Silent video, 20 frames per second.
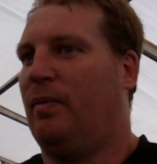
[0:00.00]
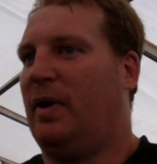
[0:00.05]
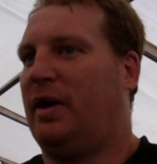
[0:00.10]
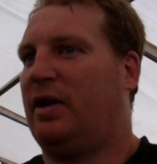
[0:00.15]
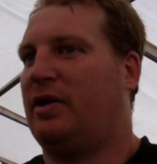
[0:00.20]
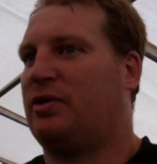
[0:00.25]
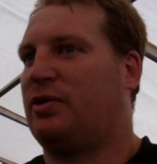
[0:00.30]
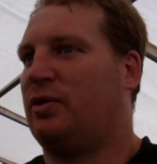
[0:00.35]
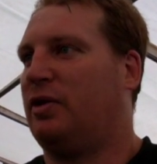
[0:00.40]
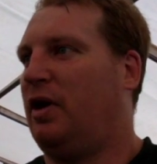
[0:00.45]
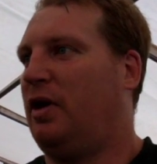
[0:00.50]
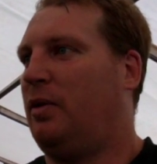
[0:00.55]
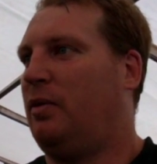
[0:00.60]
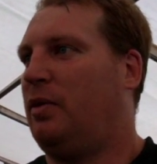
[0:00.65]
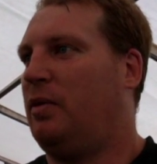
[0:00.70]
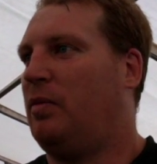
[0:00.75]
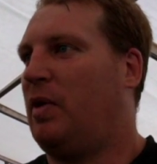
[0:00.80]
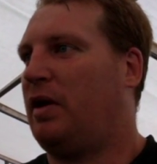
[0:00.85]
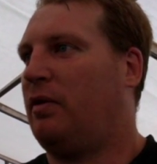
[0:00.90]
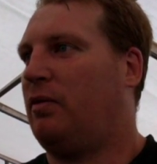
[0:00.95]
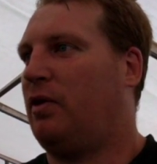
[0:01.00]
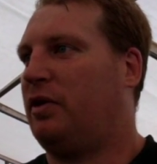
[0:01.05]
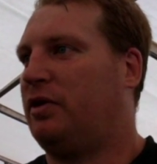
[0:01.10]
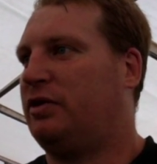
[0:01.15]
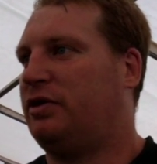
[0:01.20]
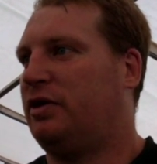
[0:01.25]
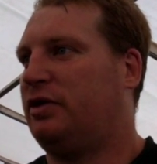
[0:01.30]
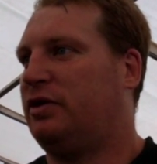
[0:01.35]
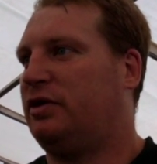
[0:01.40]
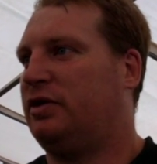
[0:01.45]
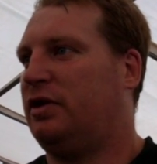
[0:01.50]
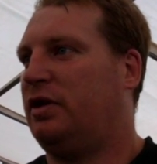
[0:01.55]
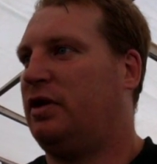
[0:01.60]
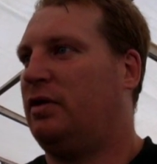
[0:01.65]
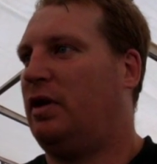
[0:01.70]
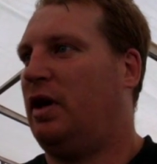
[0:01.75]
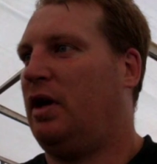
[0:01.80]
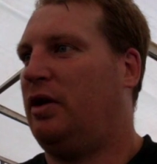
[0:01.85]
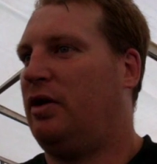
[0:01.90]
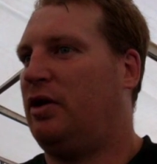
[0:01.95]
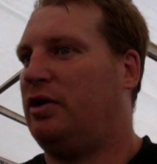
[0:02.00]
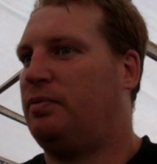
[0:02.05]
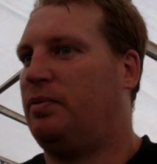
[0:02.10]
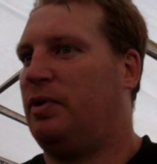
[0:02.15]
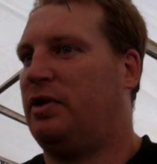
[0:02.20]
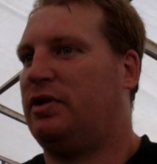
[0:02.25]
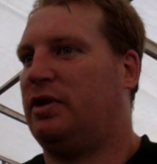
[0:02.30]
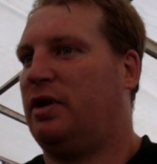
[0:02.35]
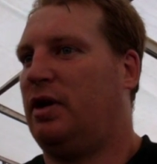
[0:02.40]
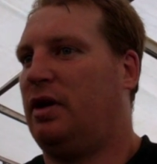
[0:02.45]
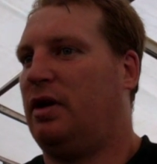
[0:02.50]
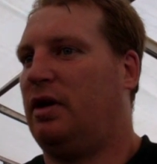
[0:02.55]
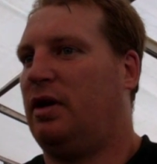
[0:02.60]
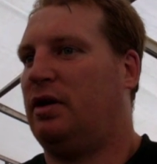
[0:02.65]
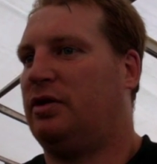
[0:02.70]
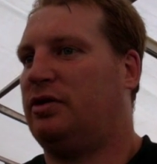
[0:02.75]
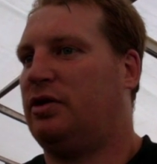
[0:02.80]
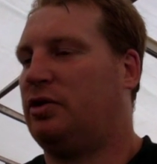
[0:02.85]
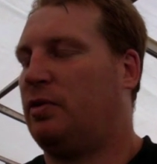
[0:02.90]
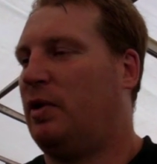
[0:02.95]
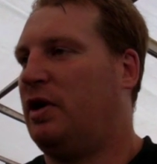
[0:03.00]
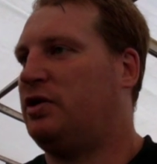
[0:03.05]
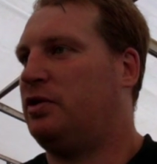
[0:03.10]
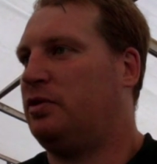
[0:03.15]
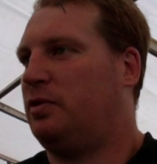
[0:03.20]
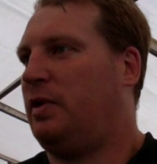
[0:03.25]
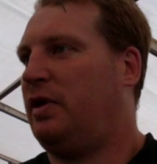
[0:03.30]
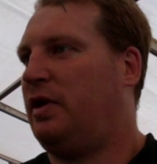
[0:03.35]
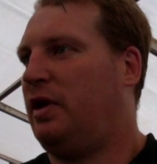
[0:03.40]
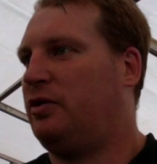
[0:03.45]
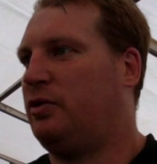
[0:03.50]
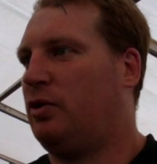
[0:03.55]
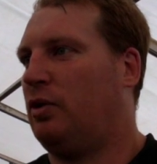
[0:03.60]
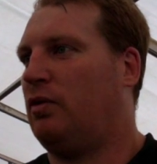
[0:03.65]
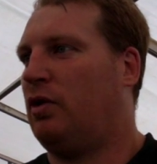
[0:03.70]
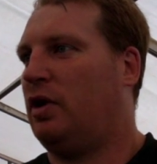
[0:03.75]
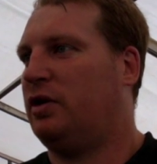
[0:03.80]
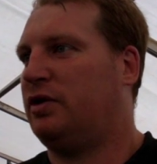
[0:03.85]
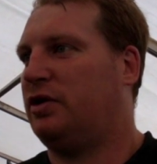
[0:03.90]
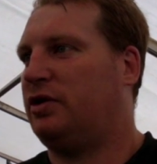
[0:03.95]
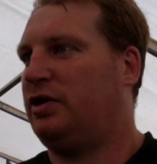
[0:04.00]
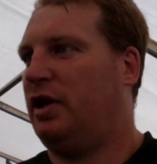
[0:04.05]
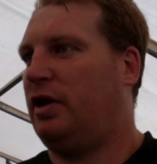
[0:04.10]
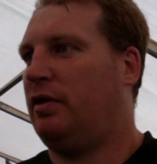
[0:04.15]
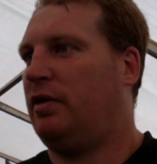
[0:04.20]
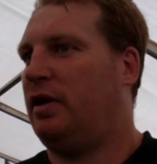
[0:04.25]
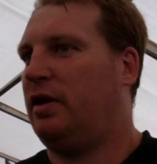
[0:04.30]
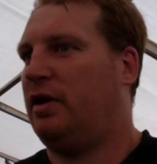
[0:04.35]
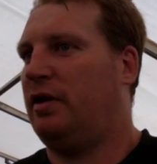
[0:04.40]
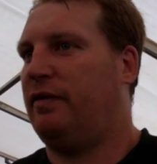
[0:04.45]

making sure that we make the right decisions in uh, those pressure situations when they do arise this year.